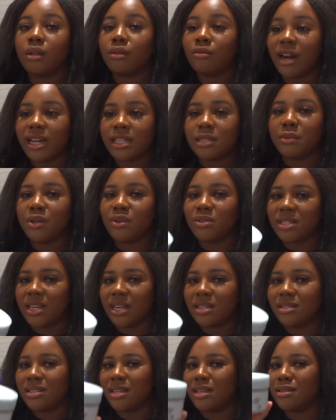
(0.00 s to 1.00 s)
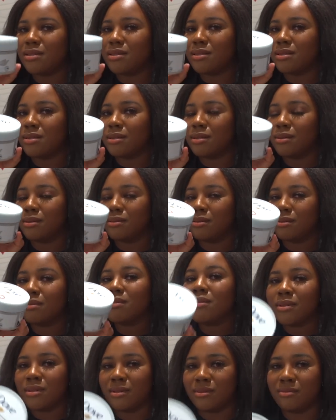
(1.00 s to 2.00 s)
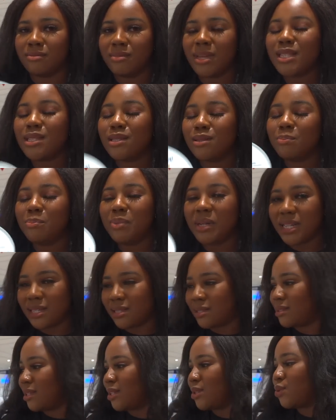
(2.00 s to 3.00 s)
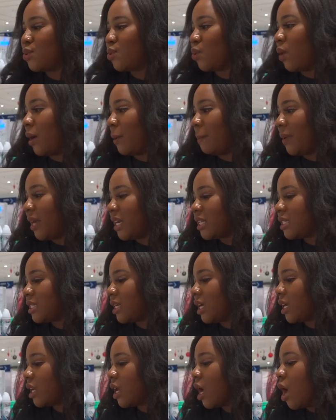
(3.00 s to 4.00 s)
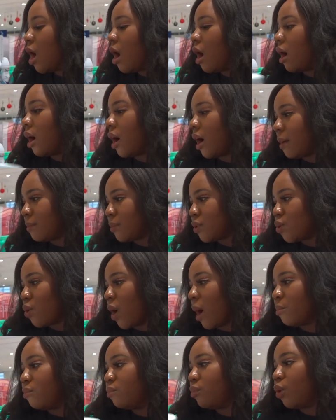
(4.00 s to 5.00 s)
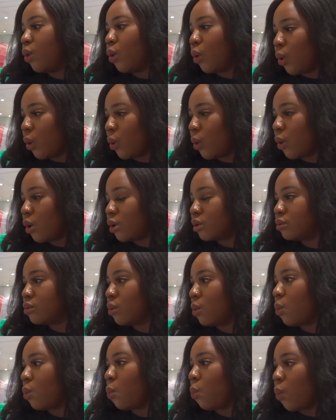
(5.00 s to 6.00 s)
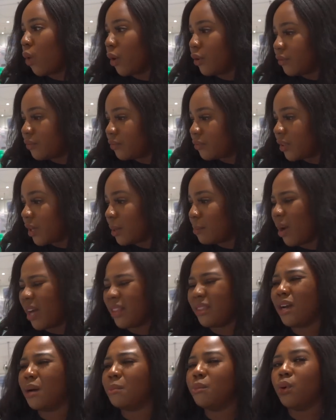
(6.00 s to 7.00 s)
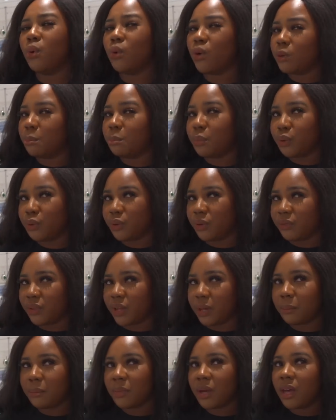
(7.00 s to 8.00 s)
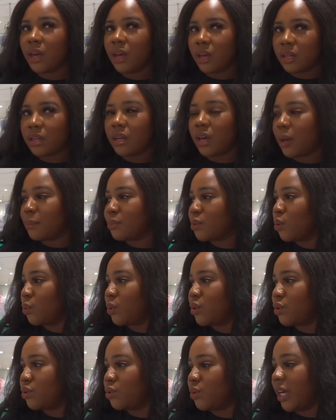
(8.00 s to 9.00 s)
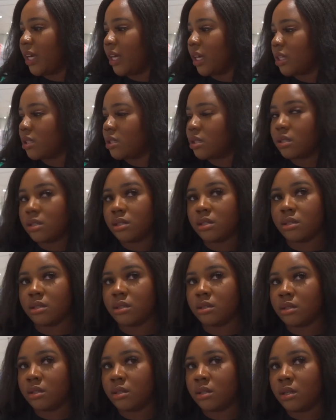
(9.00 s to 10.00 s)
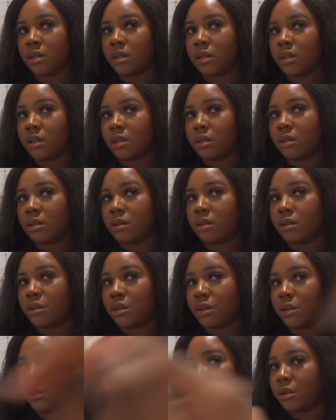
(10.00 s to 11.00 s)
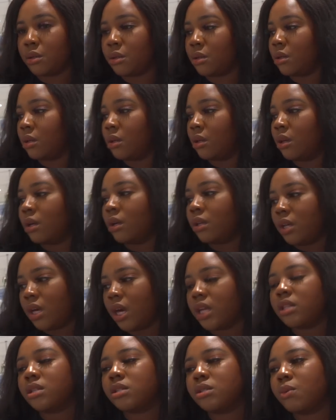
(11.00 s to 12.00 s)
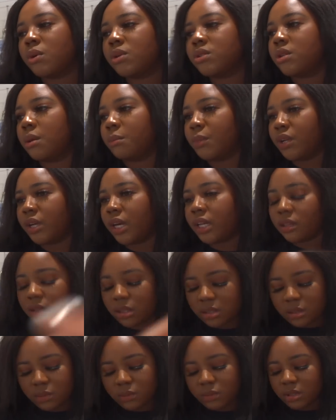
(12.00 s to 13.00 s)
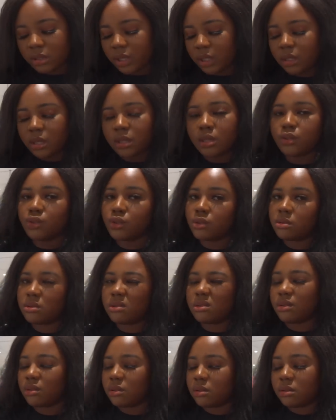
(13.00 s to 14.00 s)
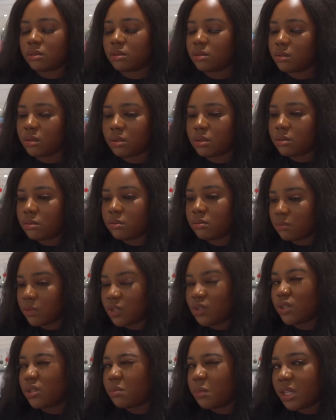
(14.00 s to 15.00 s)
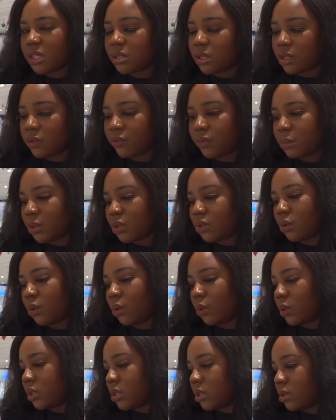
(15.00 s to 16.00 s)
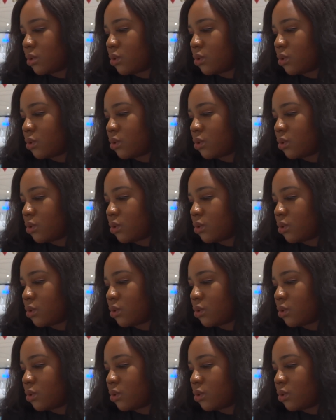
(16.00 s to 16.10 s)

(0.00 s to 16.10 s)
the rice milk scent is given is bliss it's so amazing um so i'm low on one of them i think i'm low on both of them yeah yeah so which one do i get I think you prefer this one actually. Yeah, this, this one. one. So I'm gonna get this one. I think it just, just, it just, it just makes sense for me to go with it.